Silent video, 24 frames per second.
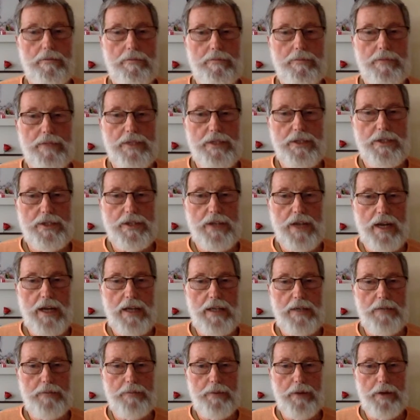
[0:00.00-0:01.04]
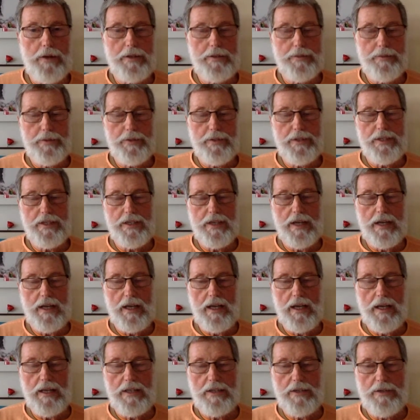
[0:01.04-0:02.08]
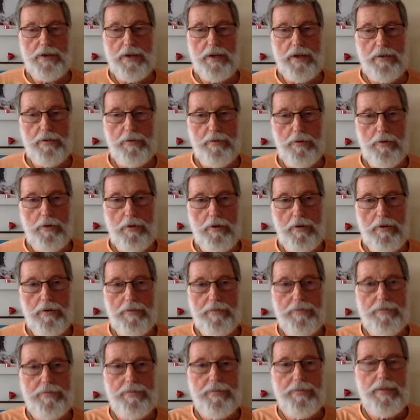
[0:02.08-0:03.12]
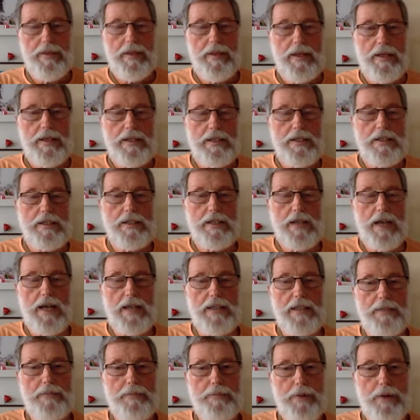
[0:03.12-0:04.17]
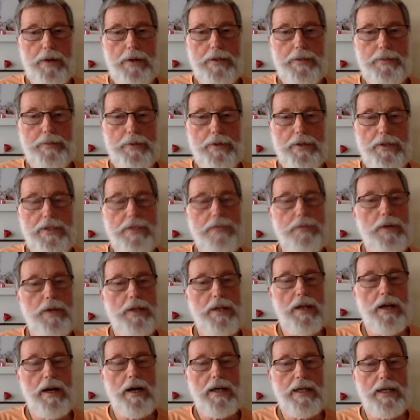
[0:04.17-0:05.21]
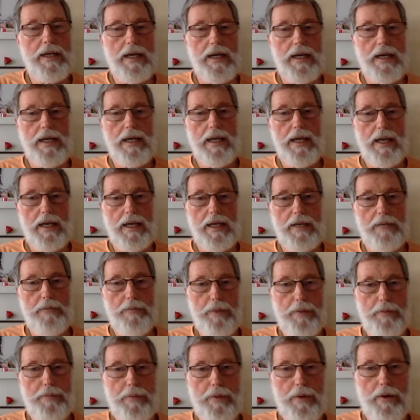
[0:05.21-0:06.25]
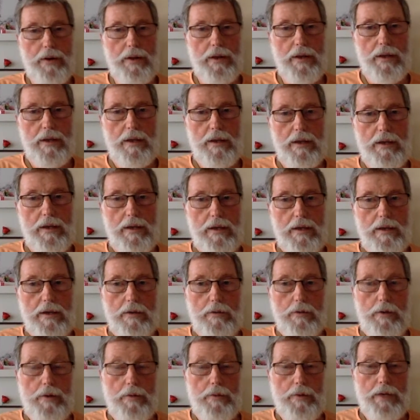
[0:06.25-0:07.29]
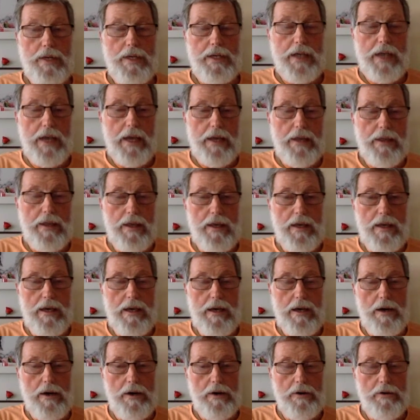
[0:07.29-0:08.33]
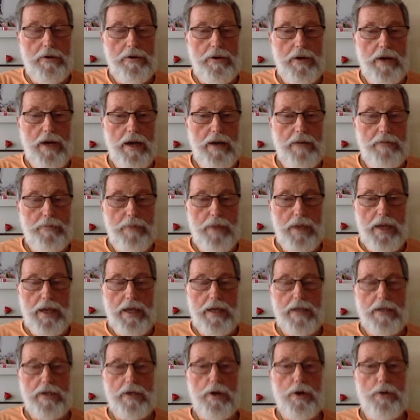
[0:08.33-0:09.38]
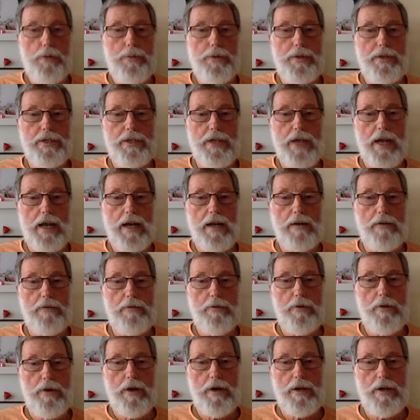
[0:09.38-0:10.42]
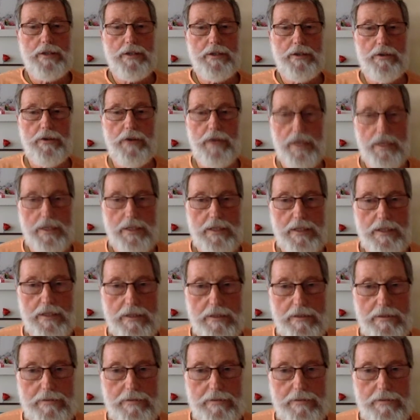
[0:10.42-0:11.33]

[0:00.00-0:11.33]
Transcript: society prospers and gets rainfall. Society prospers when there are dedicated people, when we take the ego and make it an open channel for God's grace.